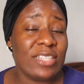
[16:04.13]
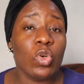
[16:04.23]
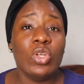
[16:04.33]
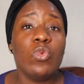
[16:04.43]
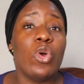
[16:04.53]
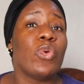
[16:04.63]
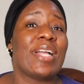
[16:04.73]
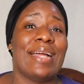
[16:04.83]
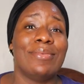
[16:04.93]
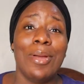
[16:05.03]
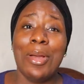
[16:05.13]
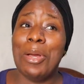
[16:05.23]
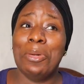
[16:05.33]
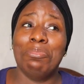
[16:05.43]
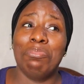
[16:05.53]
That's the only way we can
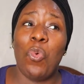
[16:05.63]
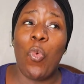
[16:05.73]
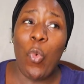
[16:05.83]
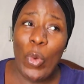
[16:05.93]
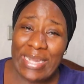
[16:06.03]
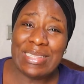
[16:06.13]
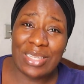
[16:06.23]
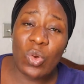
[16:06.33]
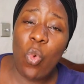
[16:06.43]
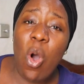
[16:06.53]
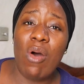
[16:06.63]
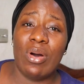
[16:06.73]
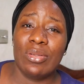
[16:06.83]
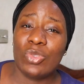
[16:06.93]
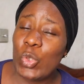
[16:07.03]
win the
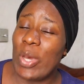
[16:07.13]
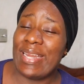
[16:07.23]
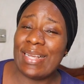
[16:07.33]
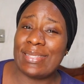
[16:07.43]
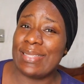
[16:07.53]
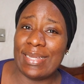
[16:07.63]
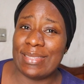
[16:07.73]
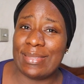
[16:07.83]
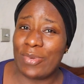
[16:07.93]
war to an extent,